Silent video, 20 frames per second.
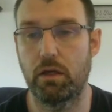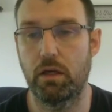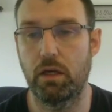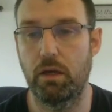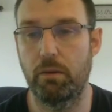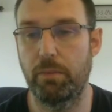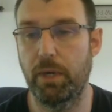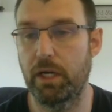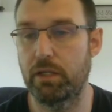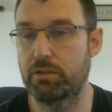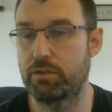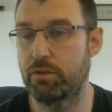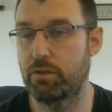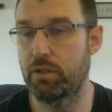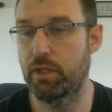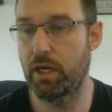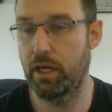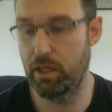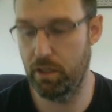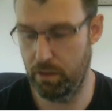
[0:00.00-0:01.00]
And by doing
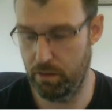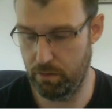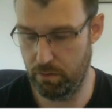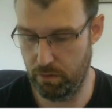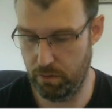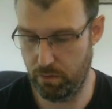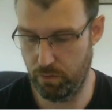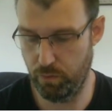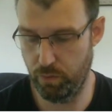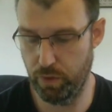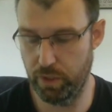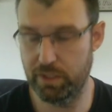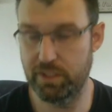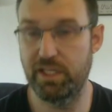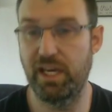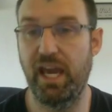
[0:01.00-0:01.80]
that, rook to